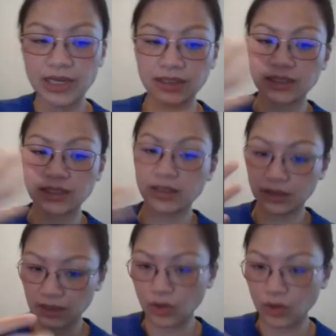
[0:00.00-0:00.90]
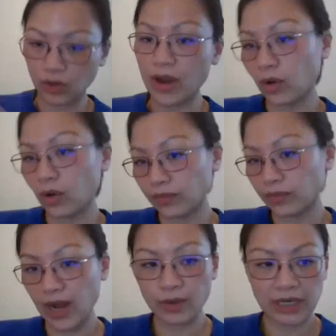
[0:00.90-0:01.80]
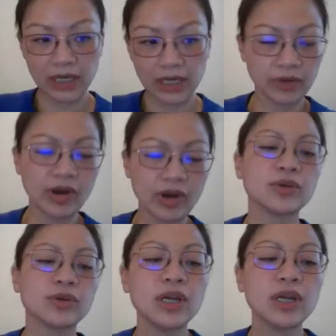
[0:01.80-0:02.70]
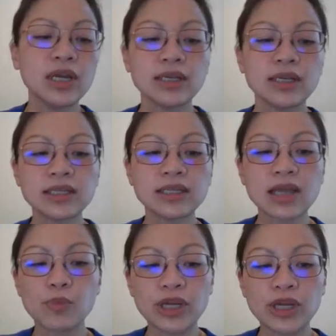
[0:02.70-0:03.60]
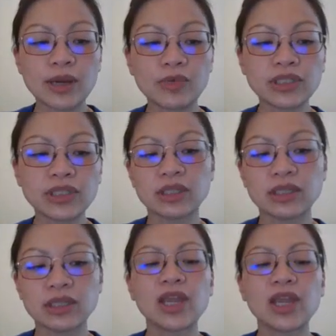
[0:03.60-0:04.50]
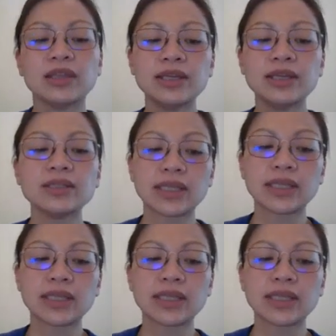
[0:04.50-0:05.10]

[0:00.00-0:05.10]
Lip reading: see at COVID how we did it, right? So this outbreak summary says, this is